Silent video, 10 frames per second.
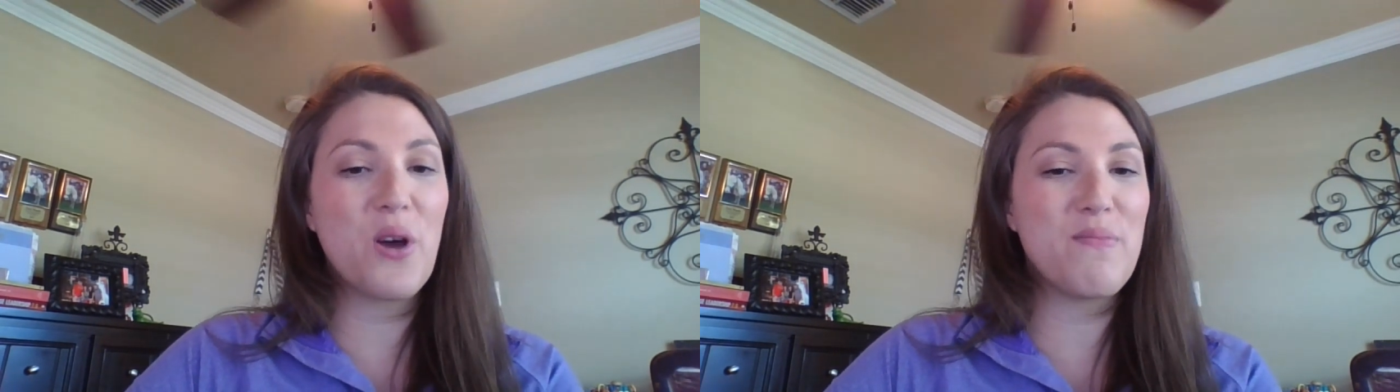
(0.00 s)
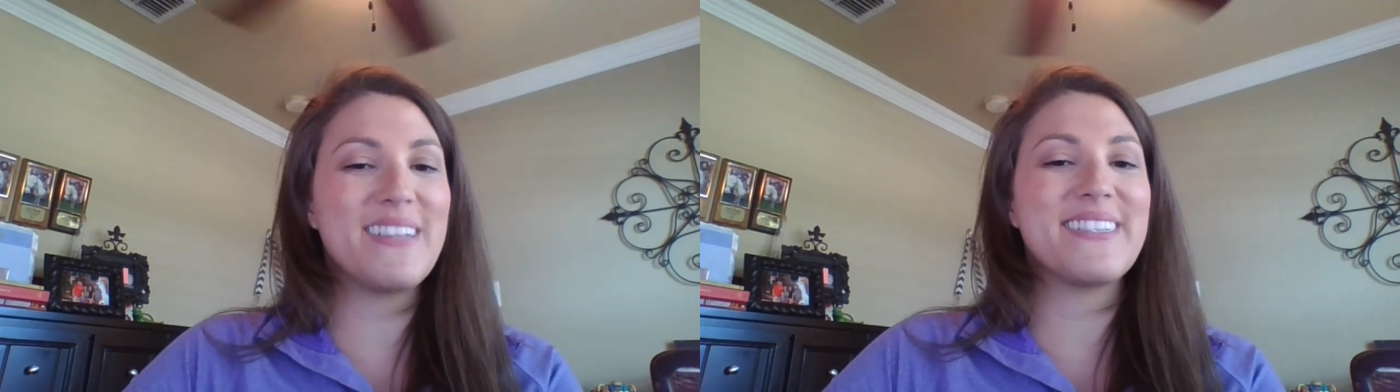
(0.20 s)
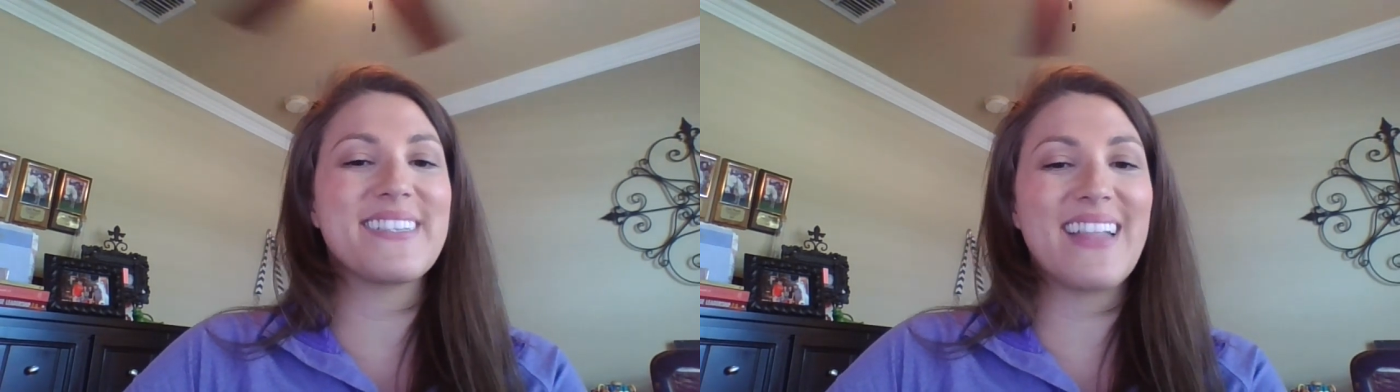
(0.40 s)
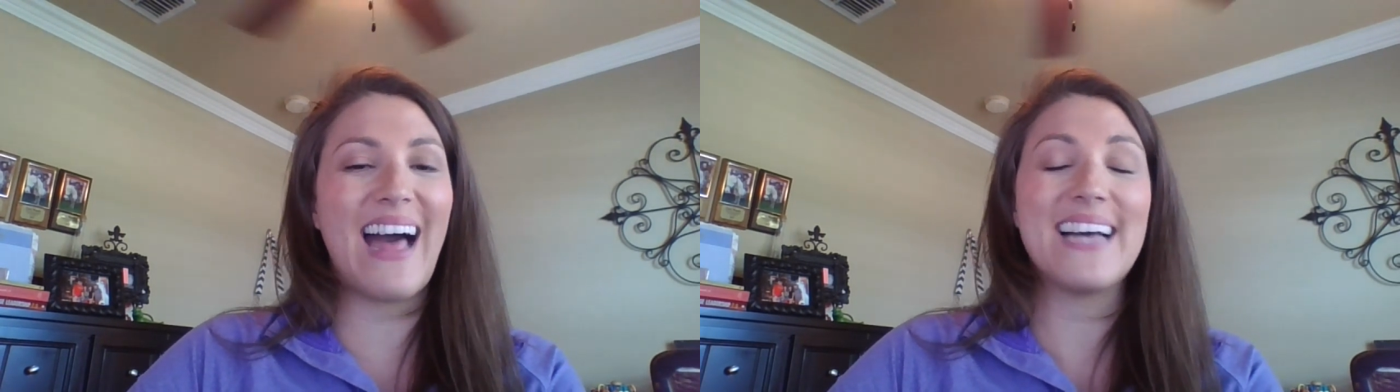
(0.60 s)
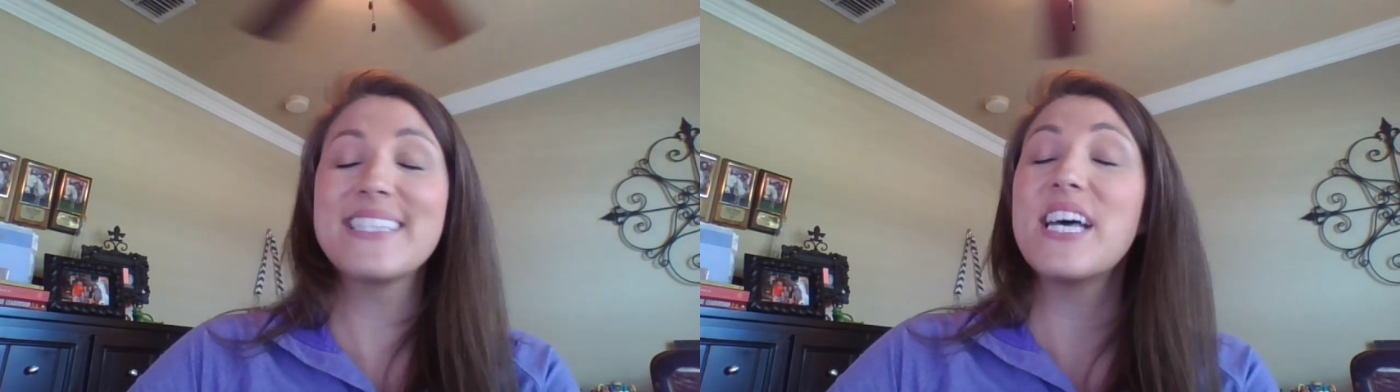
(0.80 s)
Gomez's
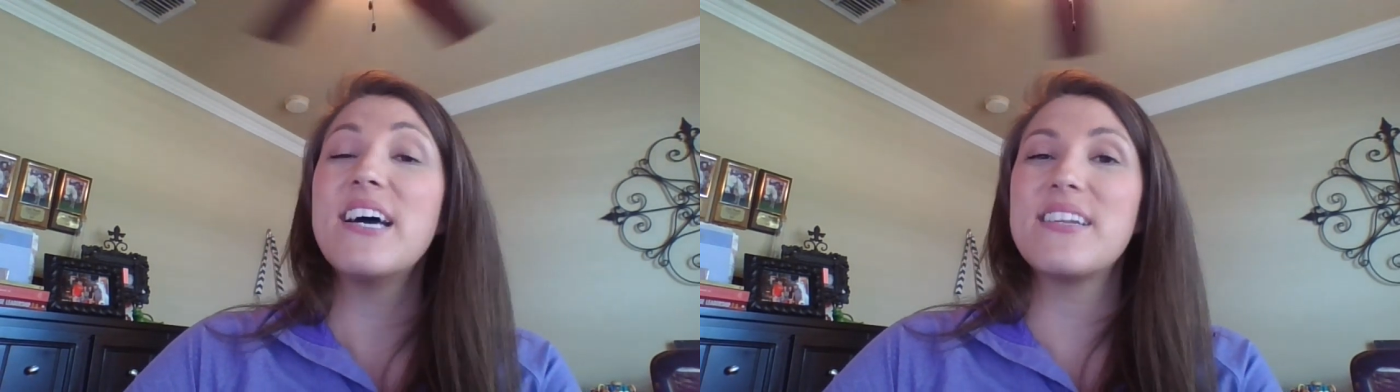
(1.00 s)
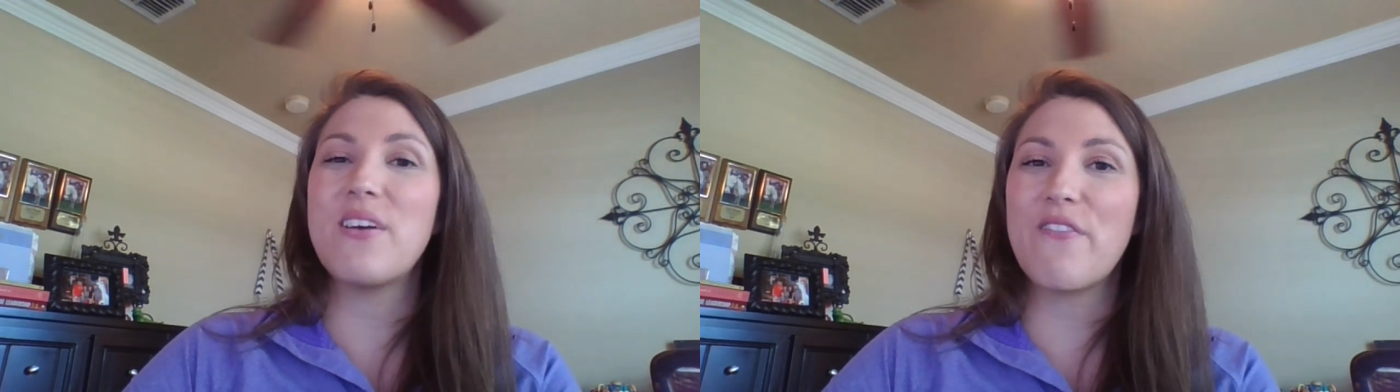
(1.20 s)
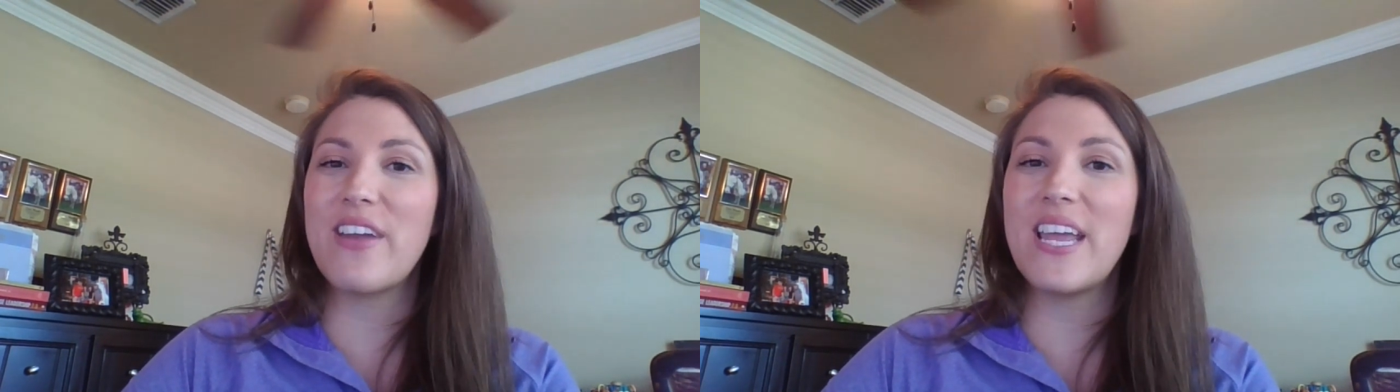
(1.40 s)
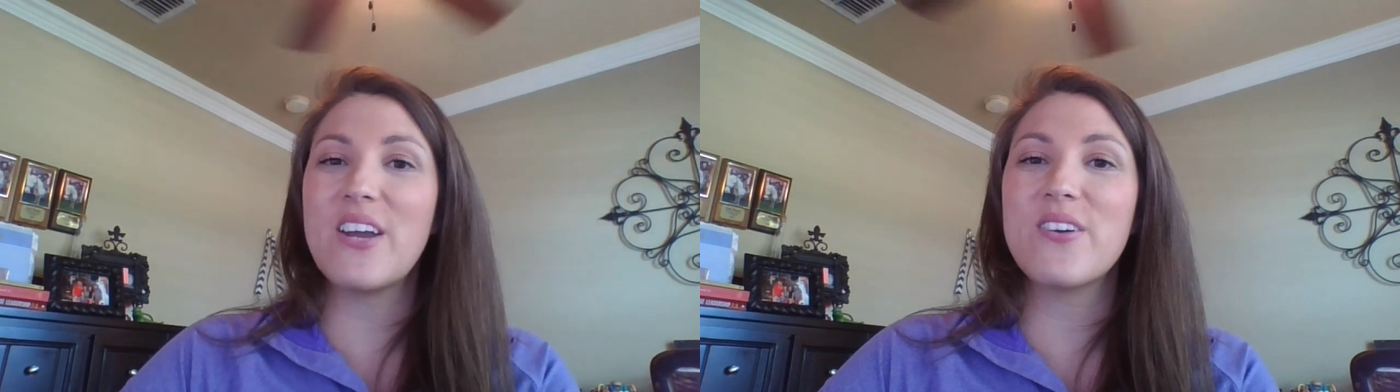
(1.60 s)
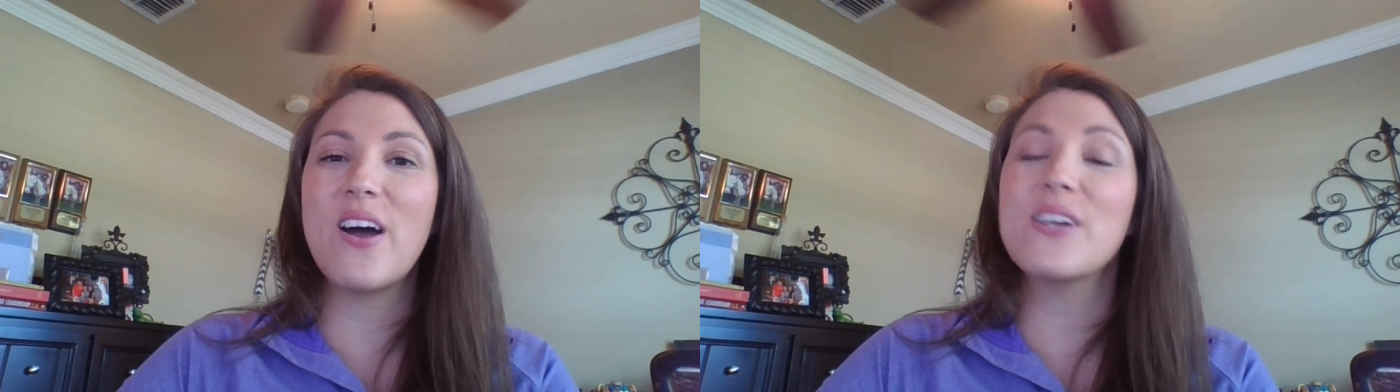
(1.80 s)
class? Don't
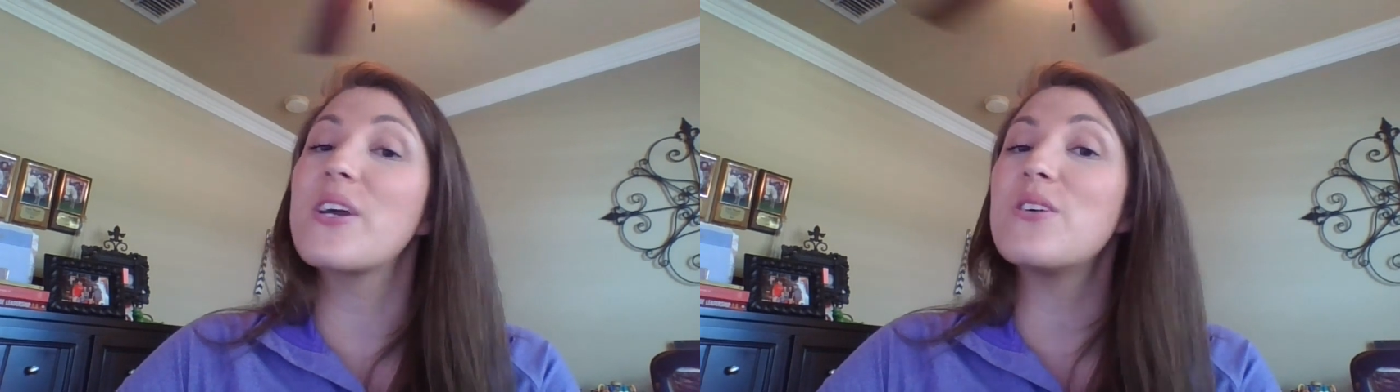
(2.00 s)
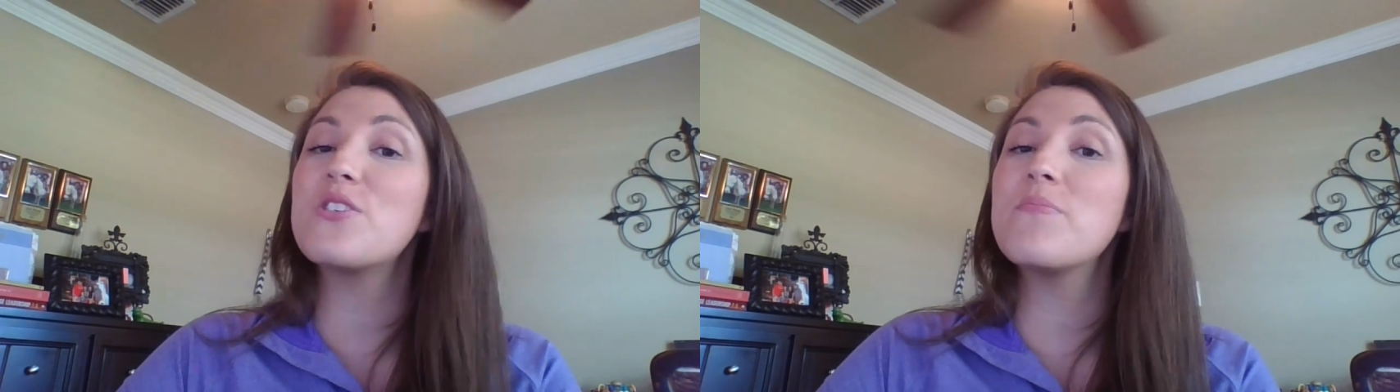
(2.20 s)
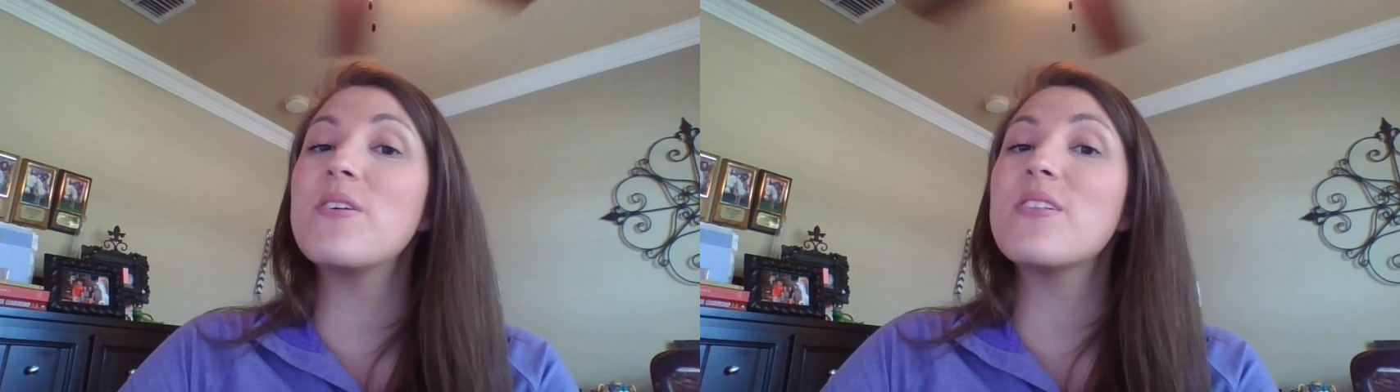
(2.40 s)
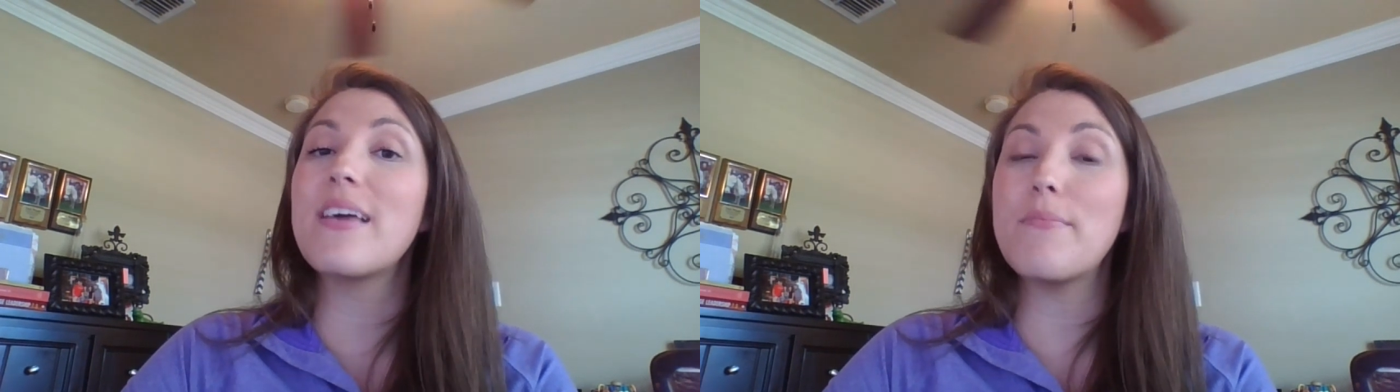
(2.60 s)
forget your non-negotiable,